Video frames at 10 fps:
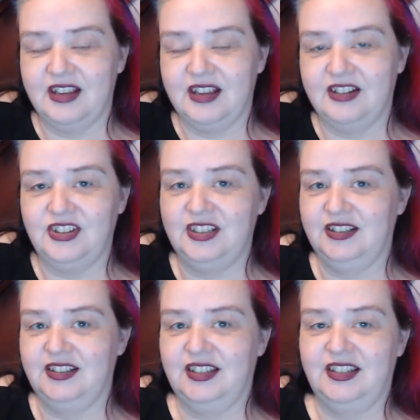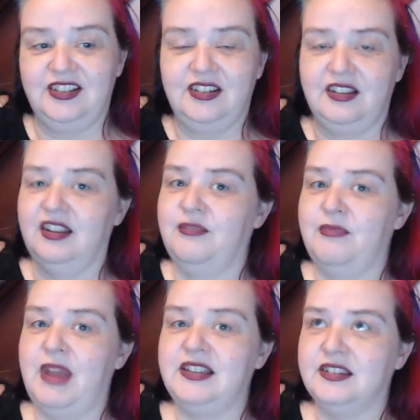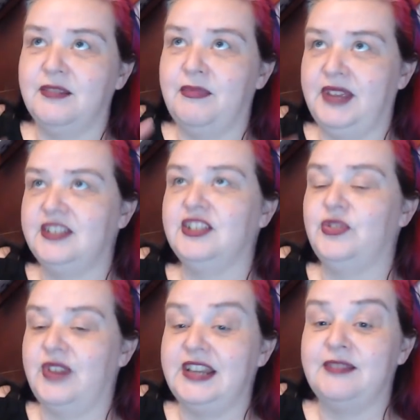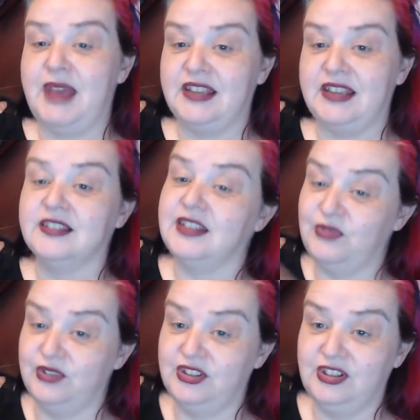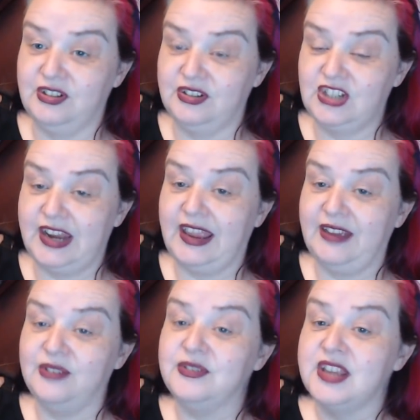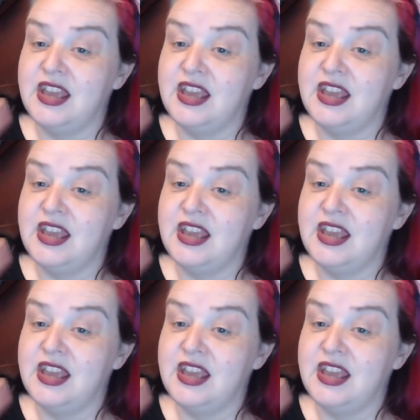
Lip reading: because she does her masquerade masks. Everyone should go and check out.